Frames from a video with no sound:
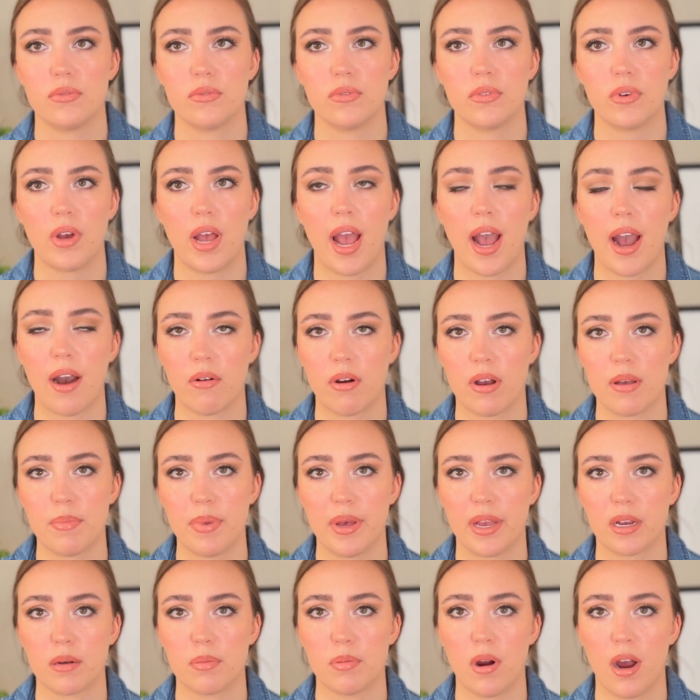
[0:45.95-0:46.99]
how I
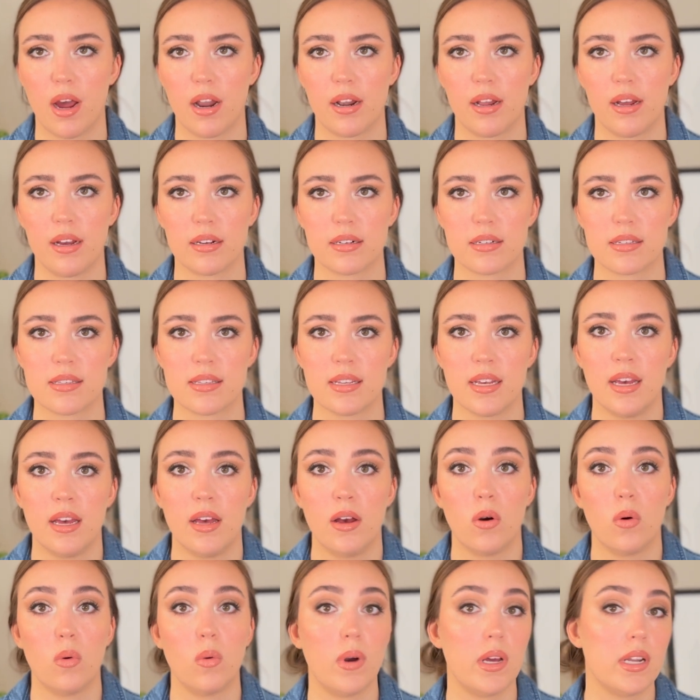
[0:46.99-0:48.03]
pick products,
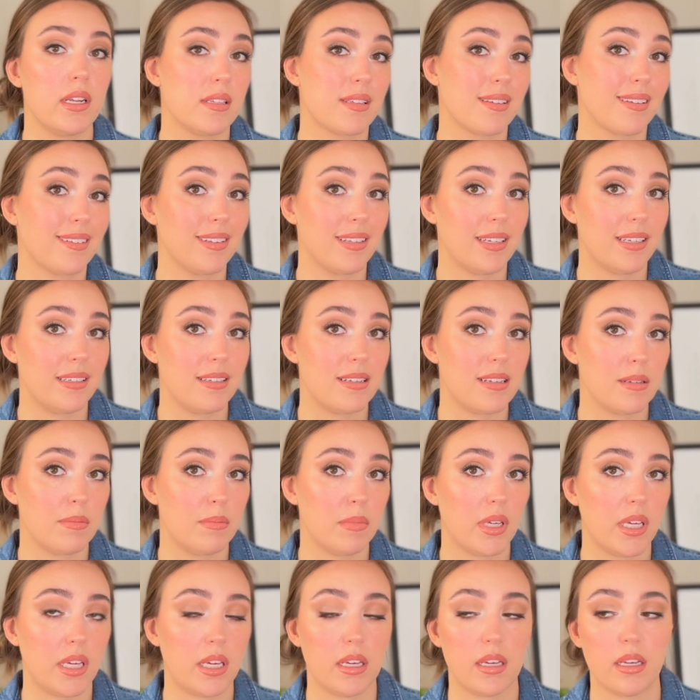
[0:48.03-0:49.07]
what is clean to
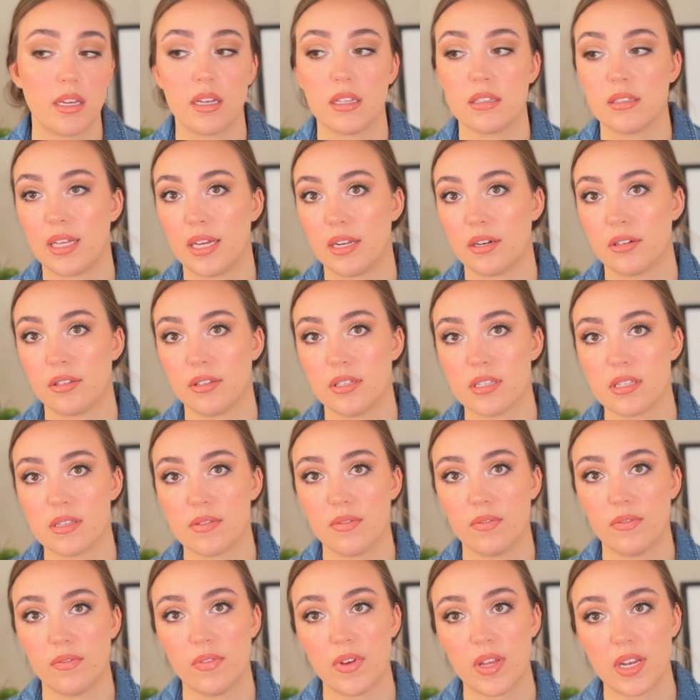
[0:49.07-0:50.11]
me later in this
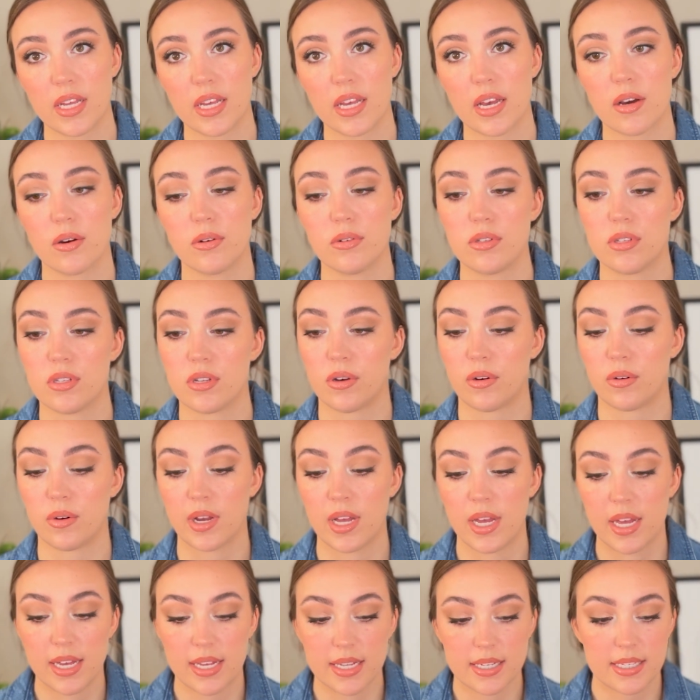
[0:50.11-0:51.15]
video, so
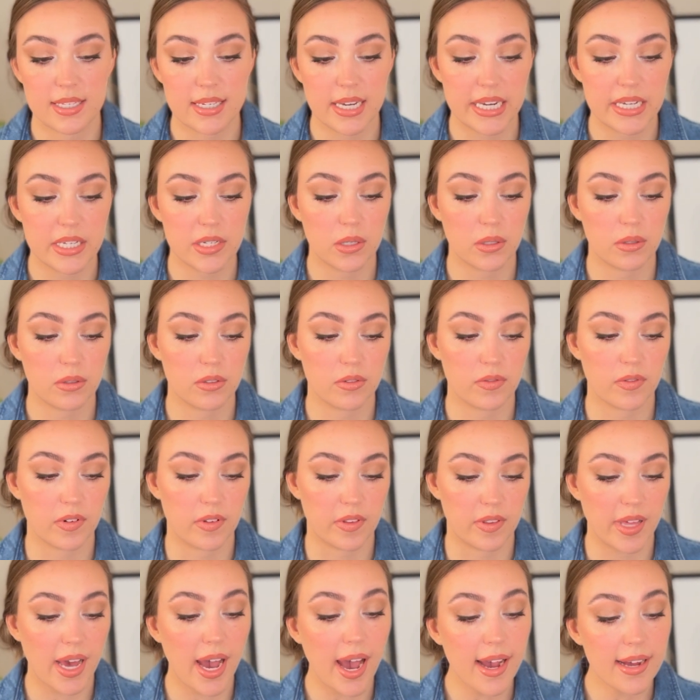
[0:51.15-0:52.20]
stay tuned for
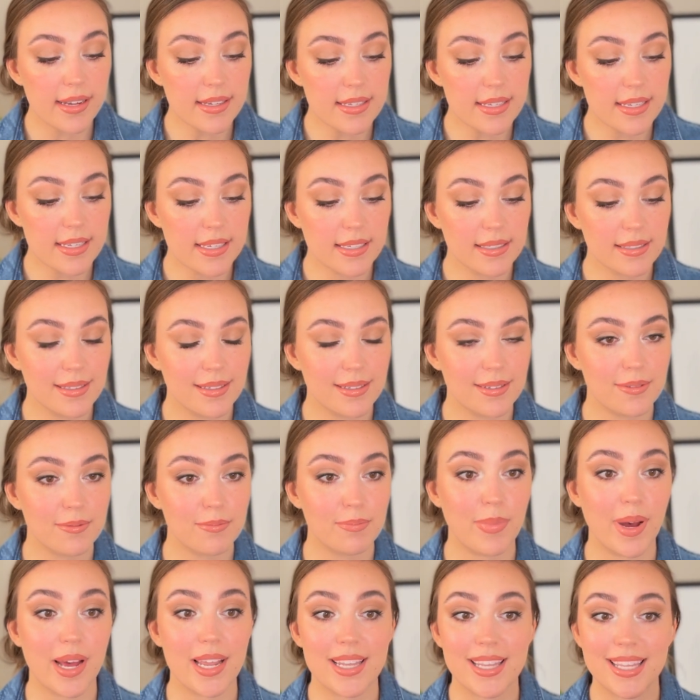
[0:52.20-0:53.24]
that.
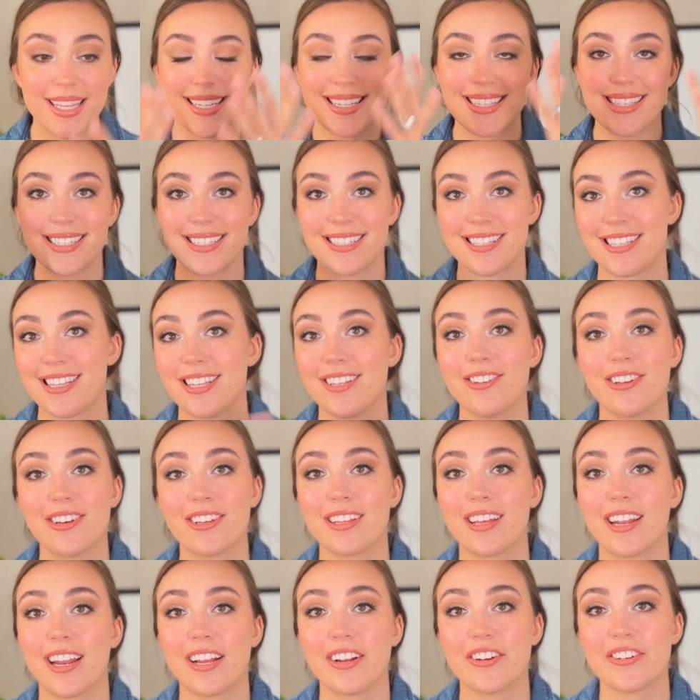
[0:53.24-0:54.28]
But this is the look
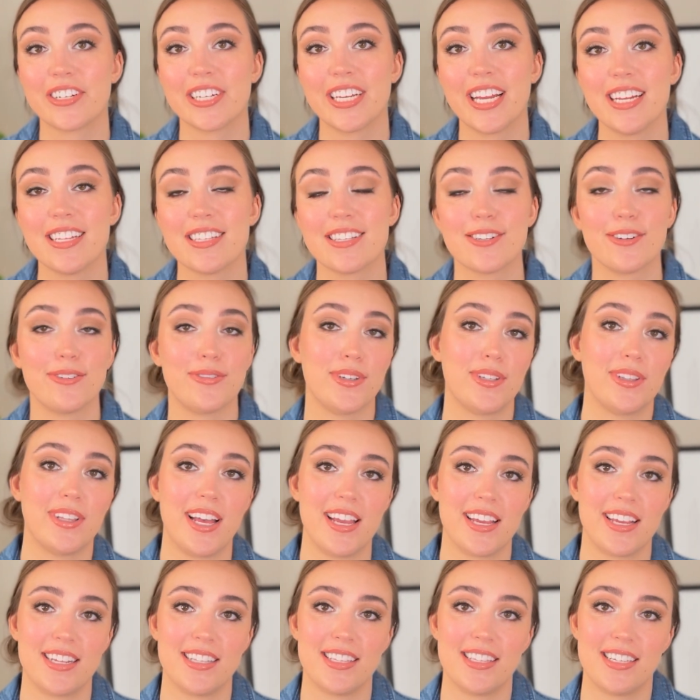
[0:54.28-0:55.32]
that I create, so if you
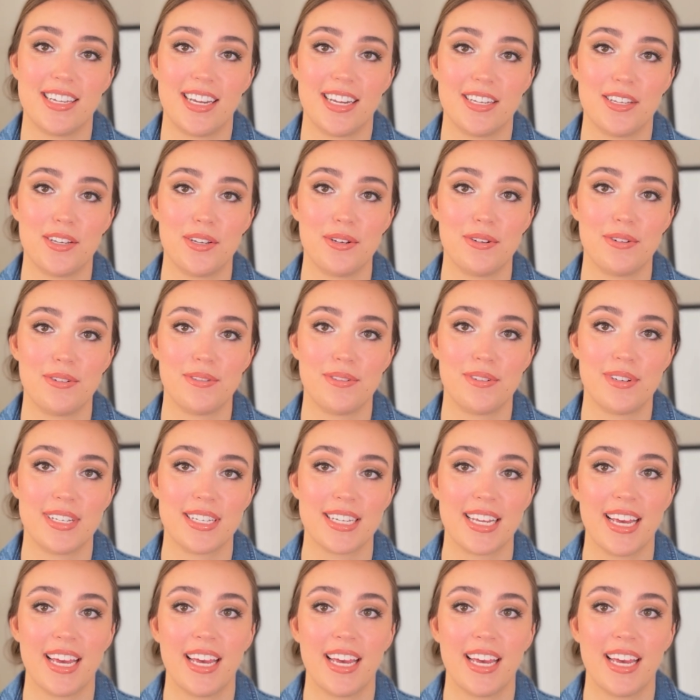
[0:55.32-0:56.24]
like it, stay tuned.